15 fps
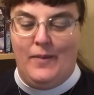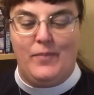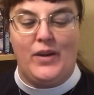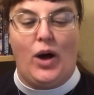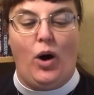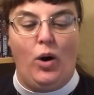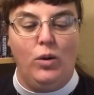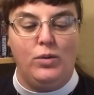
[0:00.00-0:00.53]

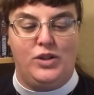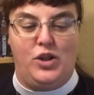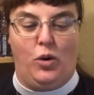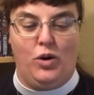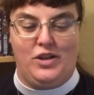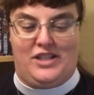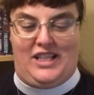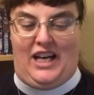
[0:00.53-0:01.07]
Hold
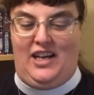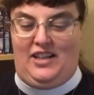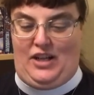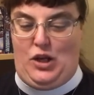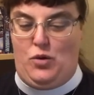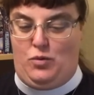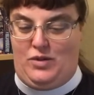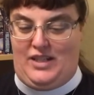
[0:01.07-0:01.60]
your tongue,
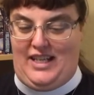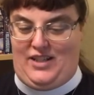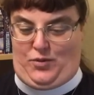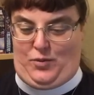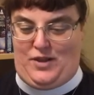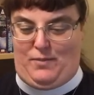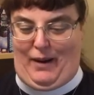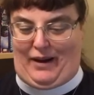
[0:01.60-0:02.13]
you
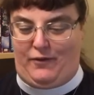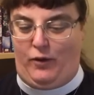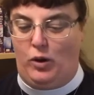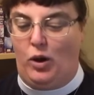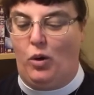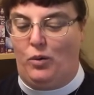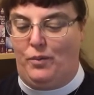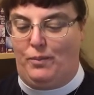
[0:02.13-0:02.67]
disrespectful
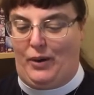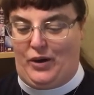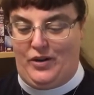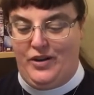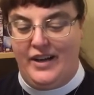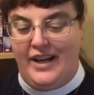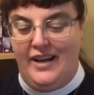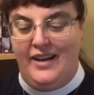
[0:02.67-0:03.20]
old
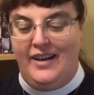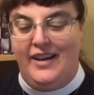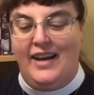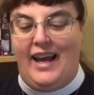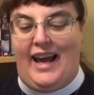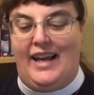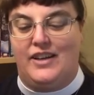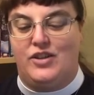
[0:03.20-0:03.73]
bird.
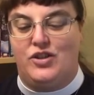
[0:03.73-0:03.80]
And,